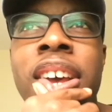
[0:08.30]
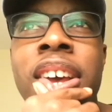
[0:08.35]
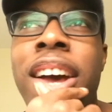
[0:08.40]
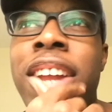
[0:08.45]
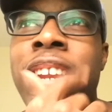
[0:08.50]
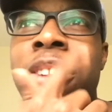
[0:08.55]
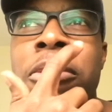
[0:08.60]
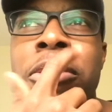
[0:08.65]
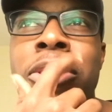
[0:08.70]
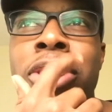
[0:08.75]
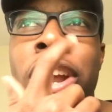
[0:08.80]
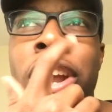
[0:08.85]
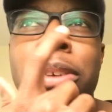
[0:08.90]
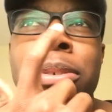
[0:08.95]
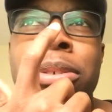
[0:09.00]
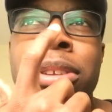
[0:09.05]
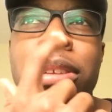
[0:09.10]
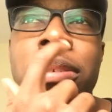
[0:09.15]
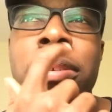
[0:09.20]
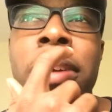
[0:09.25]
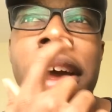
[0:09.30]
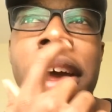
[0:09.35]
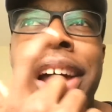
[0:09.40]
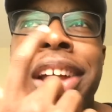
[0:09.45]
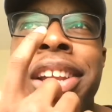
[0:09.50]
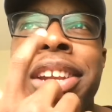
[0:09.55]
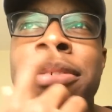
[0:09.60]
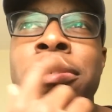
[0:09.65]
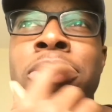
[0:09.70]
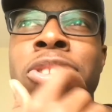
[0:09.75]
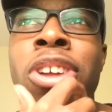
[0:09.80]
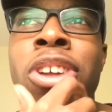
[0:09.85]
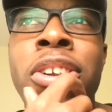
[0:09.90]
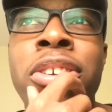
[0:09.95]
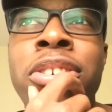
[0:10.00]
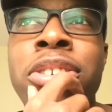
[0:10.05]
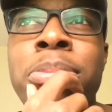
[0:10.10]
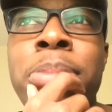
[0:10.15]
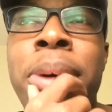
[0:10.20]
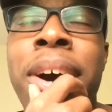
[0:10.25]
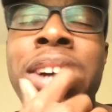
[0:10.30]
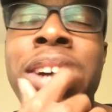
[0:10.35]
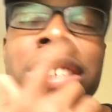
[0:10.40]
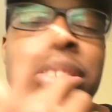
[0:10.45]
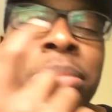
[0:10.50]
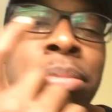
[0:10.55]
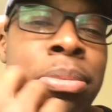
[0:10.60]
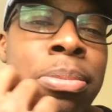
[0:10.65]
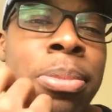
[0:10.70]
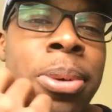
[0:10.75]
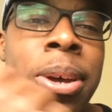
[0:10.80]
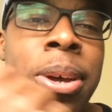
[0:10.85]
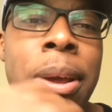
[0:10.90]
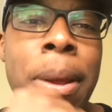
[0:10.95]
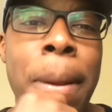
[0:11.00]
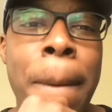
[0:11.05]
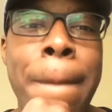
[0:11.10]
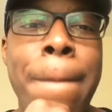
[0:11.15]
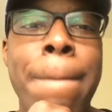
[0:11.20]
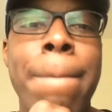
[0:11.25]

I never thought it was possible, but